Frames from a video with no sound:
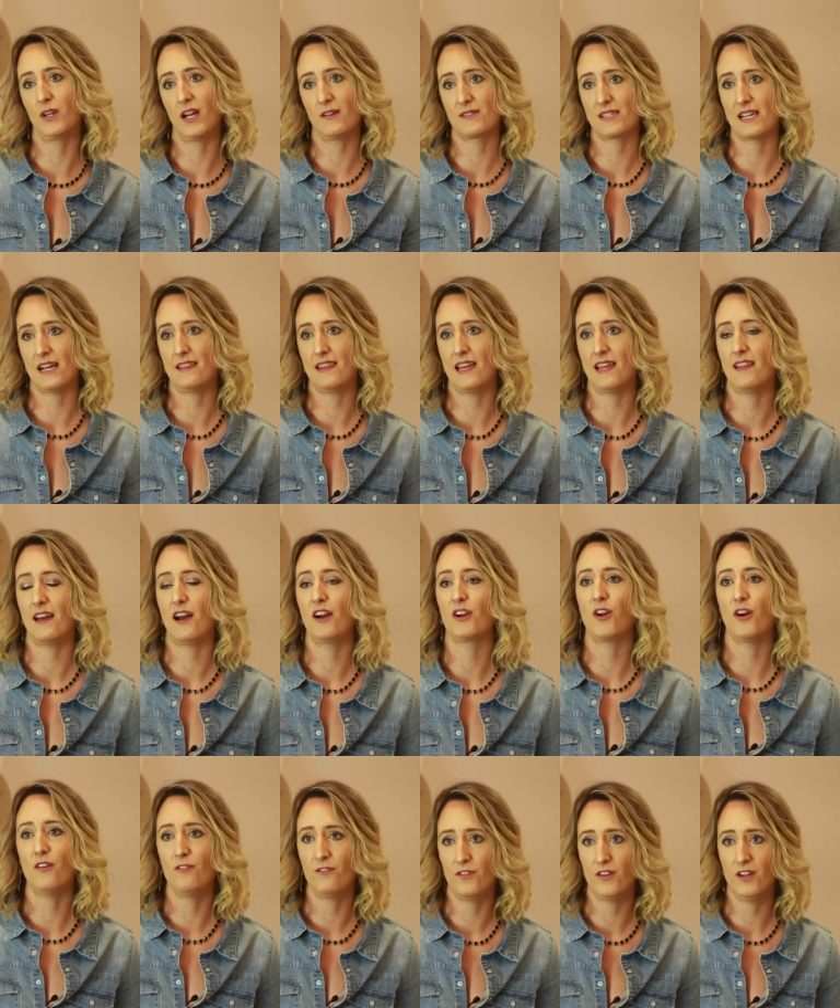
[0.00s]
girls out there that are
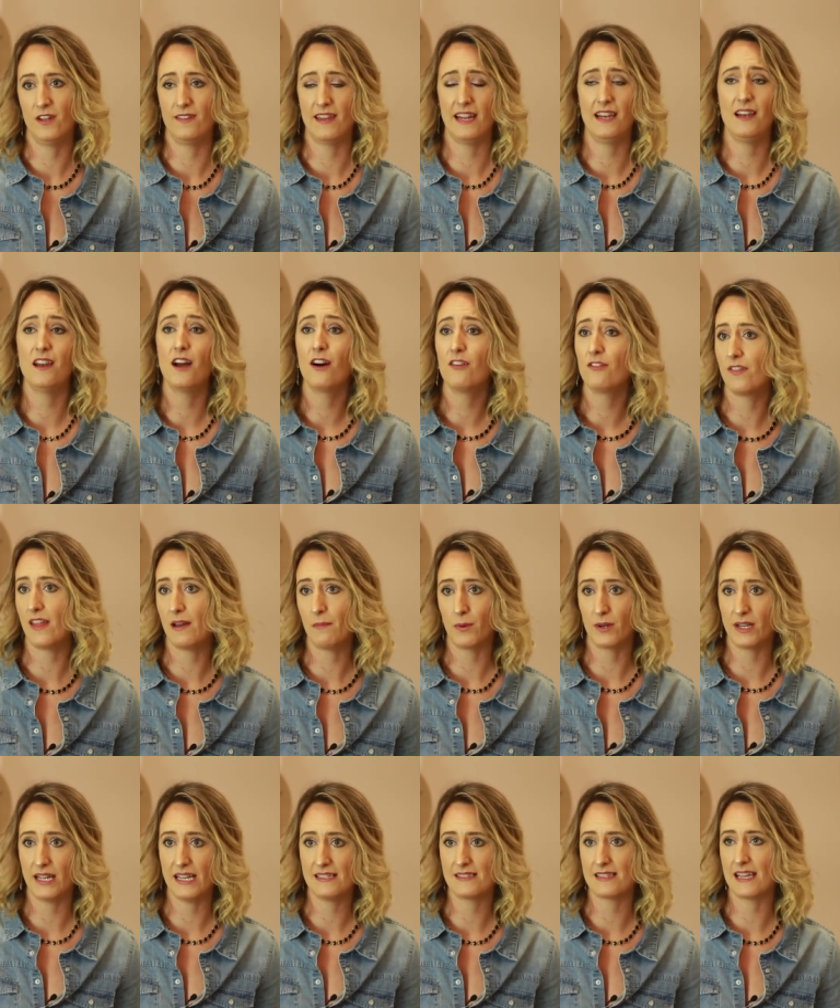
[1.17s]
confident, they love their
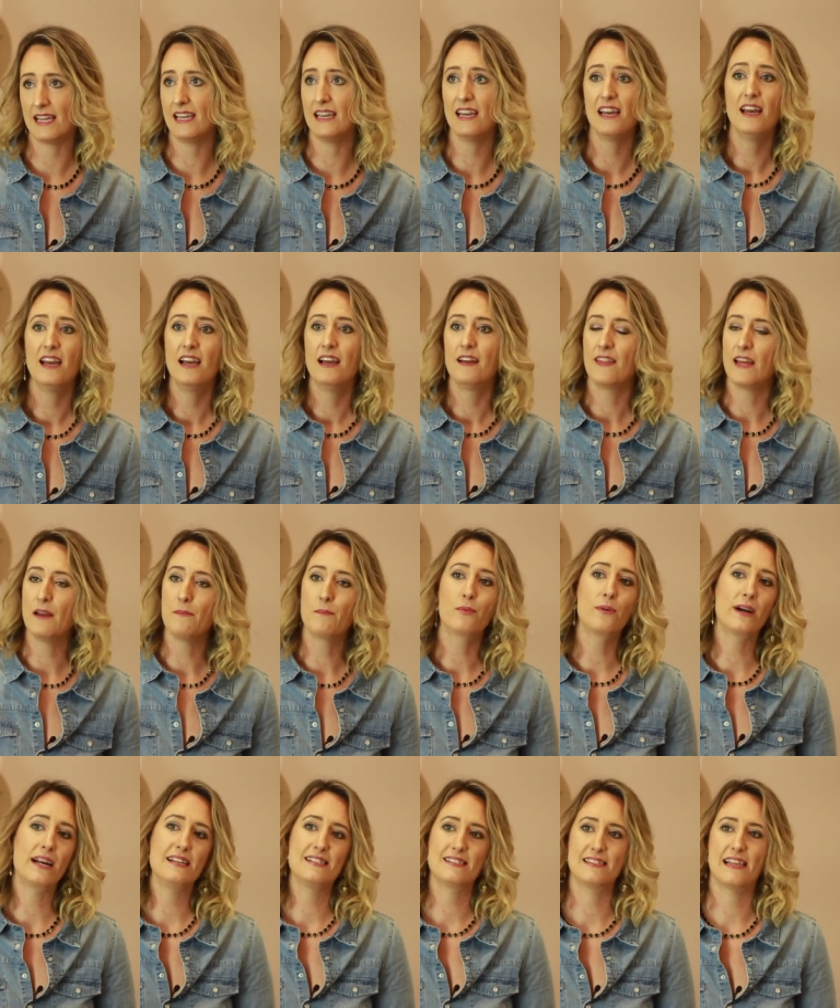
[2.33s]
bodies, they
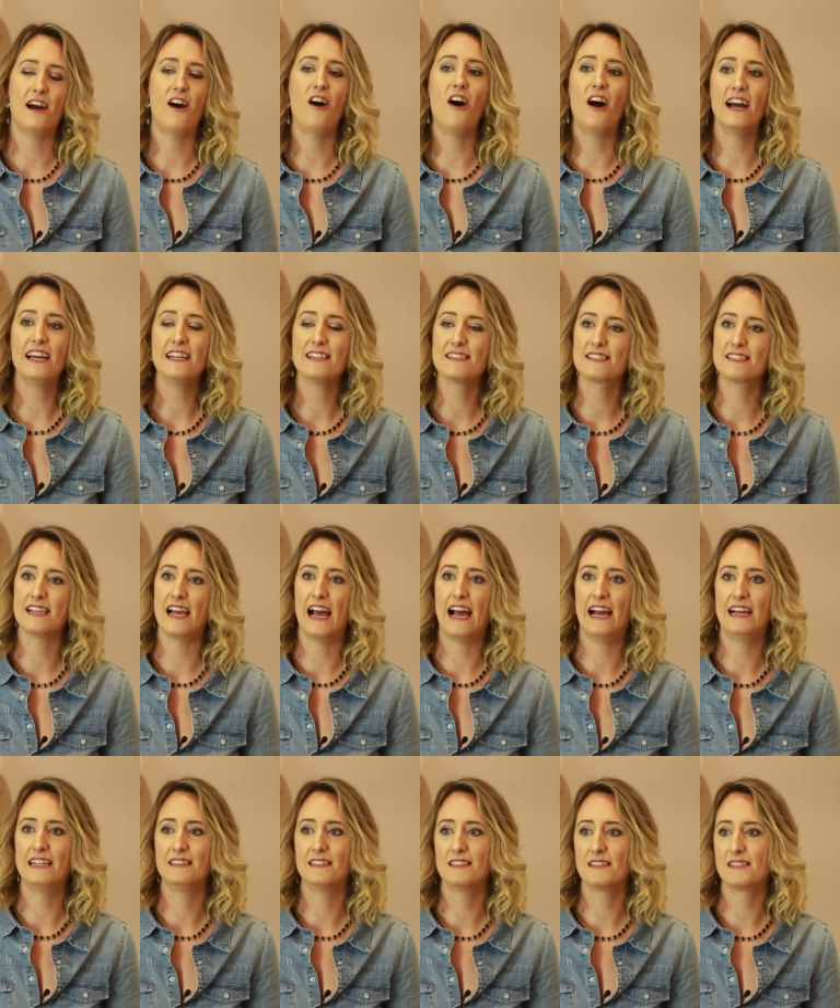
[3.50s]
embrace their heights
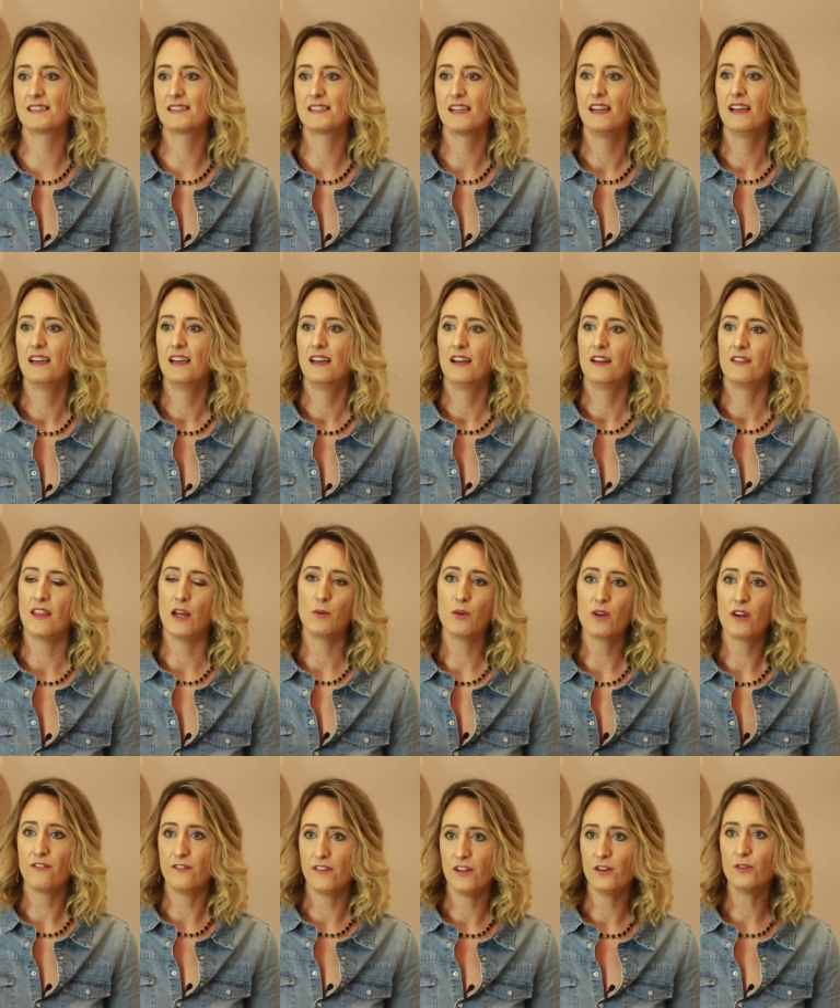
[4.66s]
and they want to
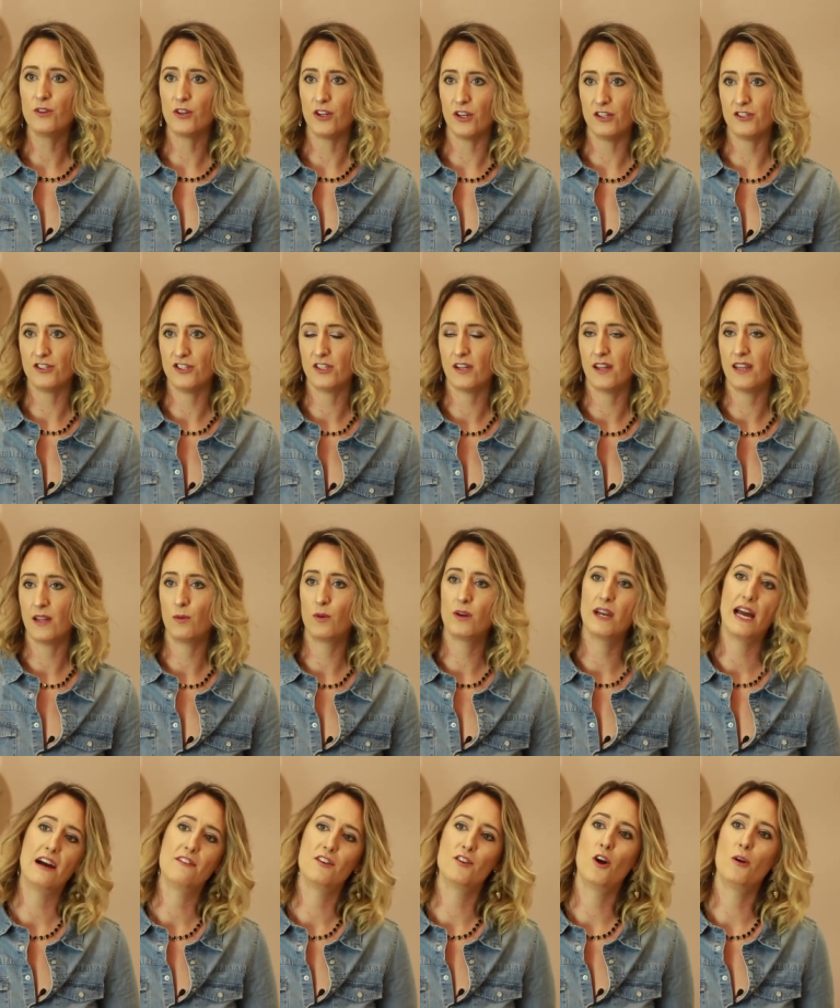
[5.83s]
feel good, you know, they want to
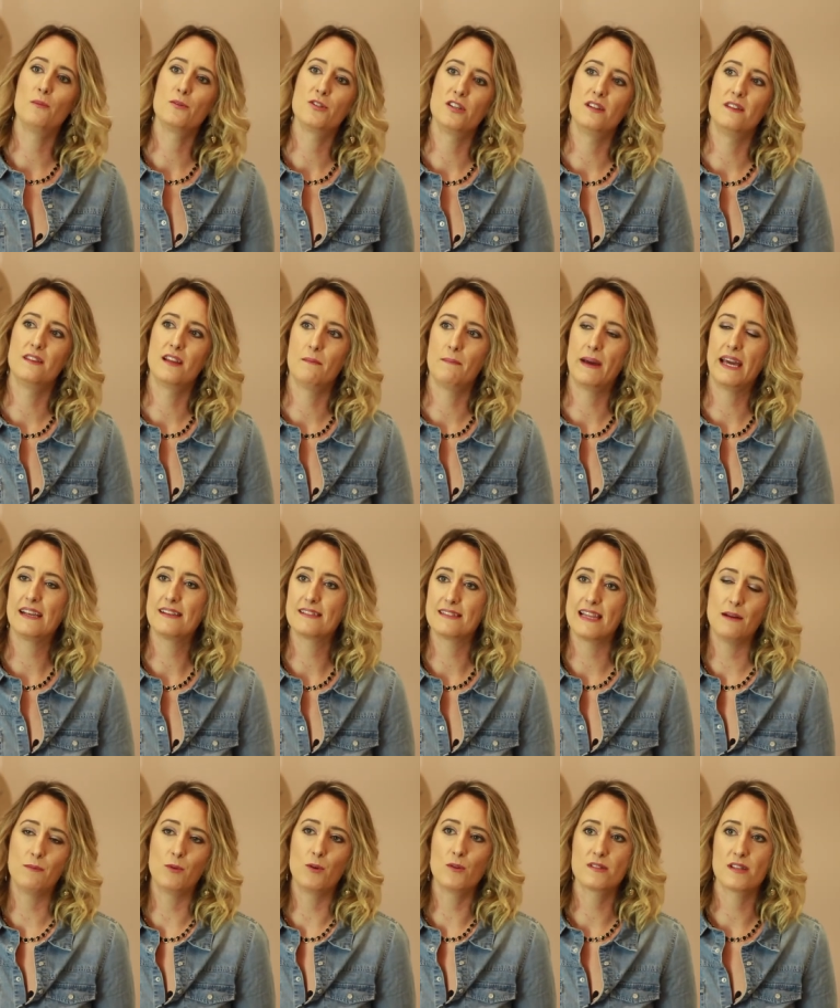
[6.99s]
have an option that makes
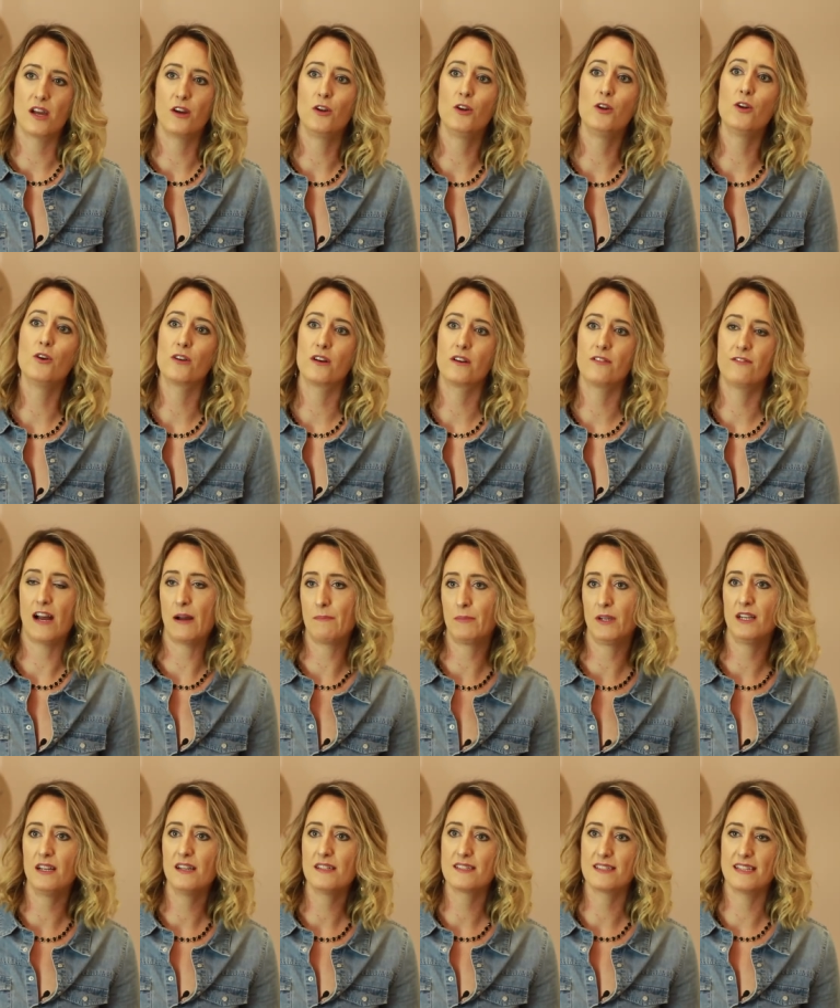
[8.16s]
them also look
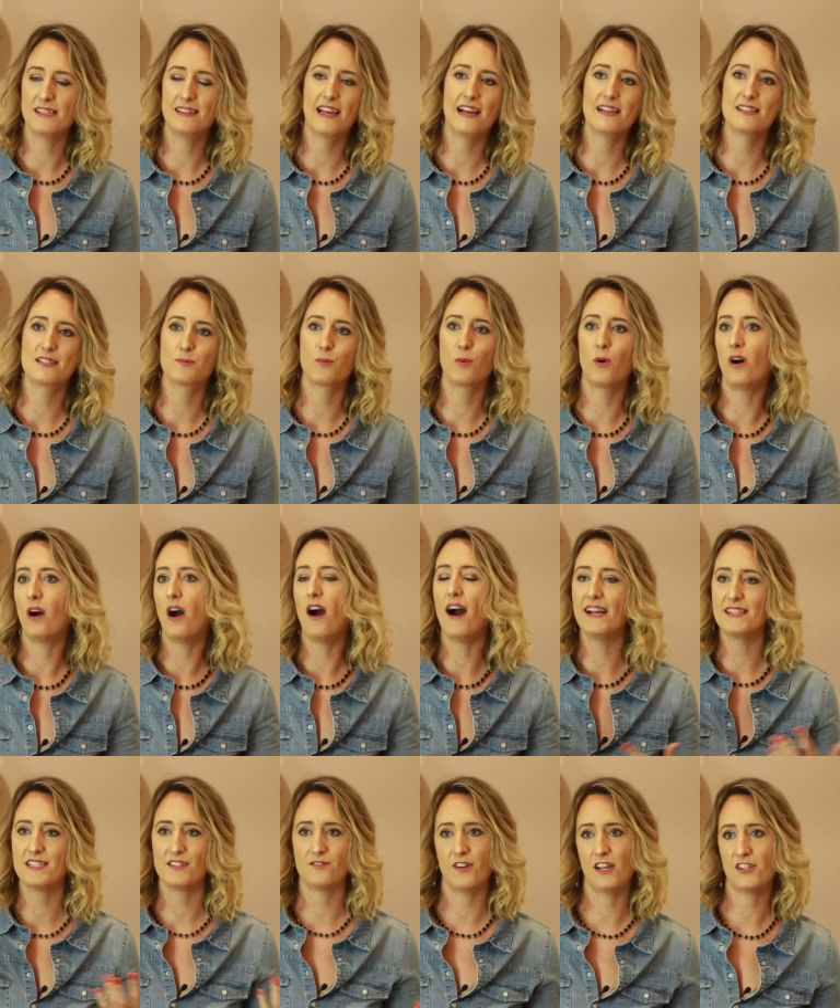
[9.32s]
fabulous. And that's what
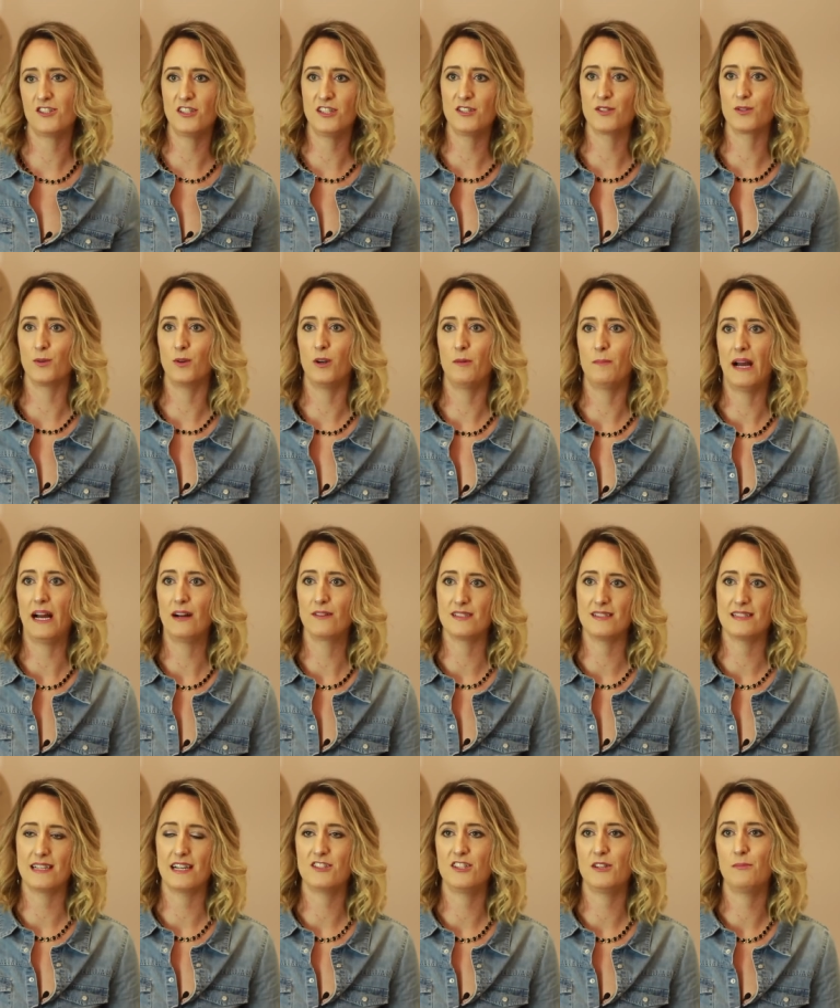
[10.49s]
Height of Fashion is all about,
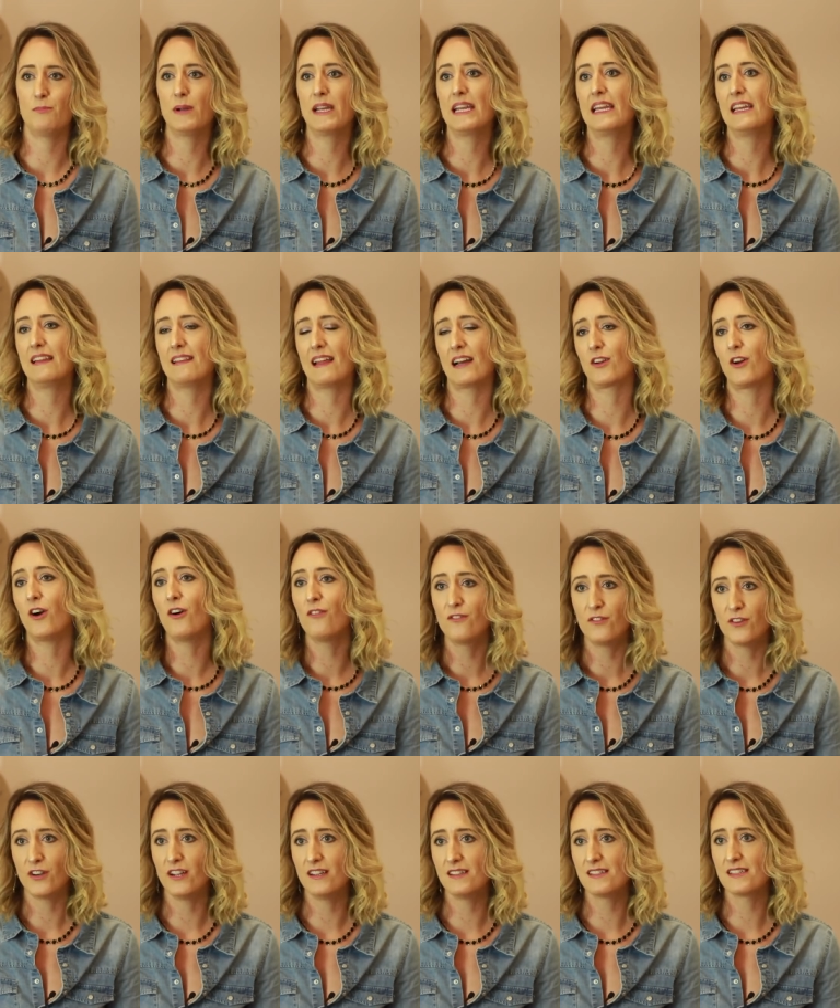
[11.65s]
is actually bringing that
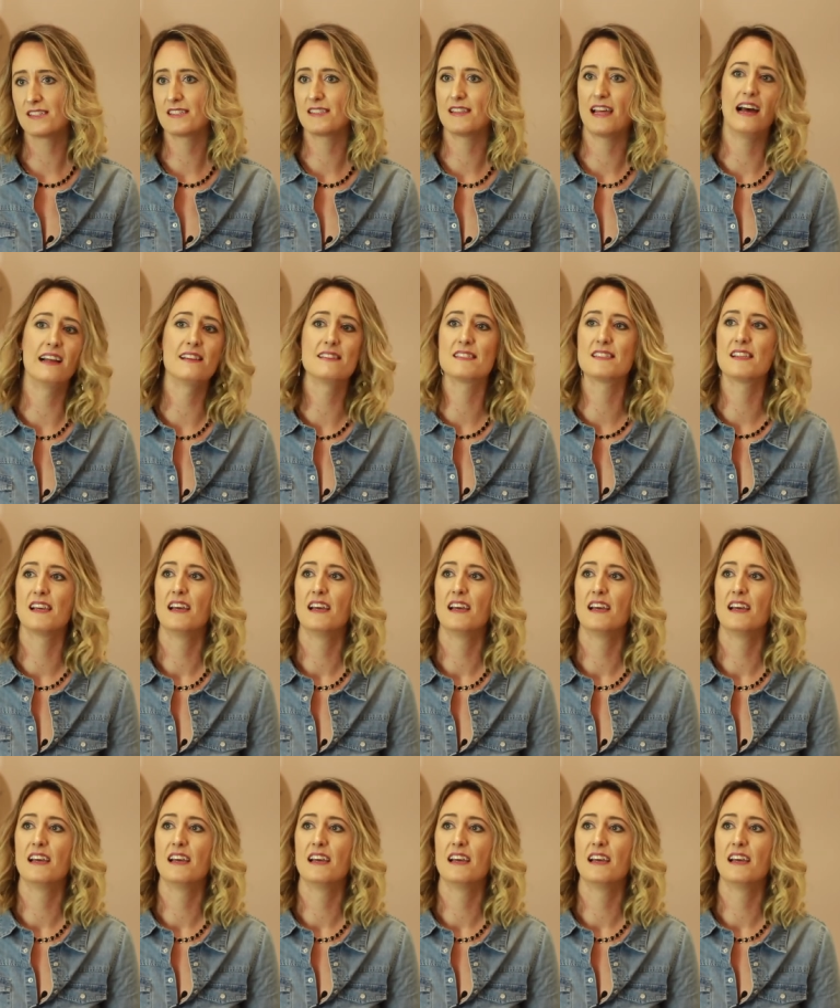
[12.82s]
confidence, that